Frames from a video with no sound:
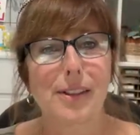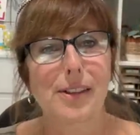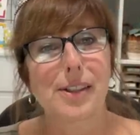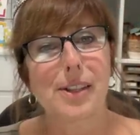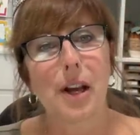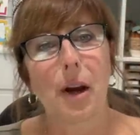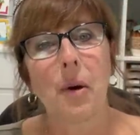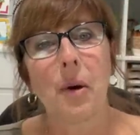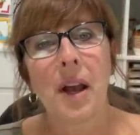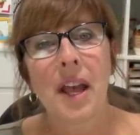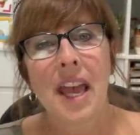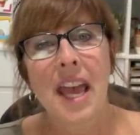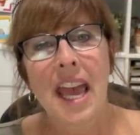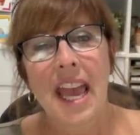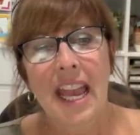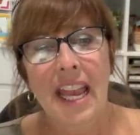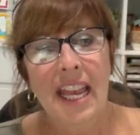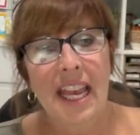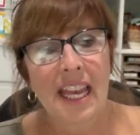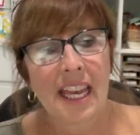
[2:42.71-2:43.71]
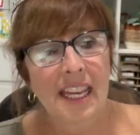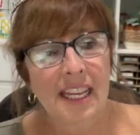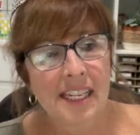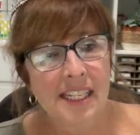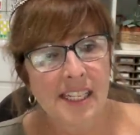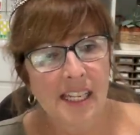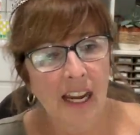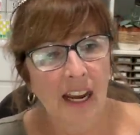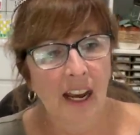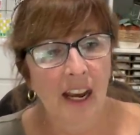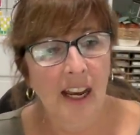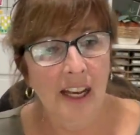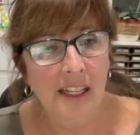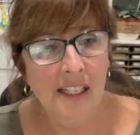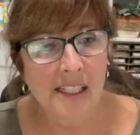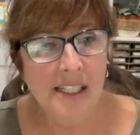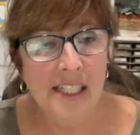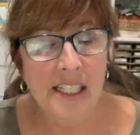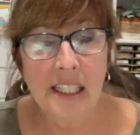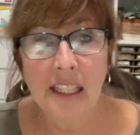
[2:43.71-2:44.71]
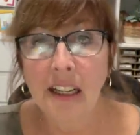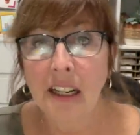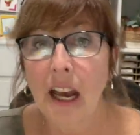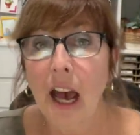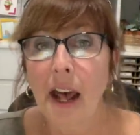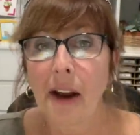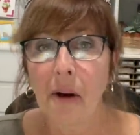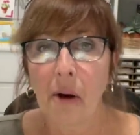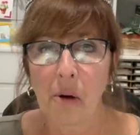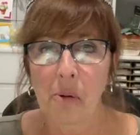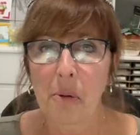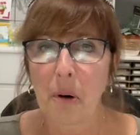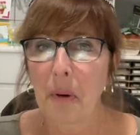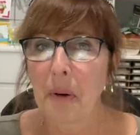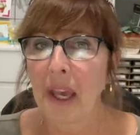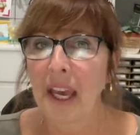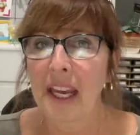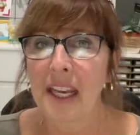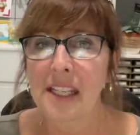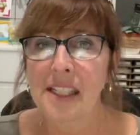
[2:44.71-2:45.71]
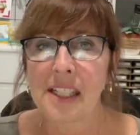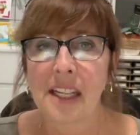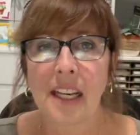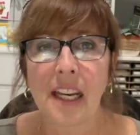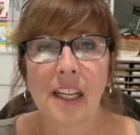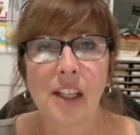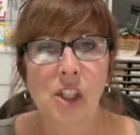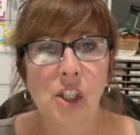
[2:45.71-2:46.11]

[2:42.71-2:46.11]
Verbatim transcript: So, and uh, Dina got home okay today.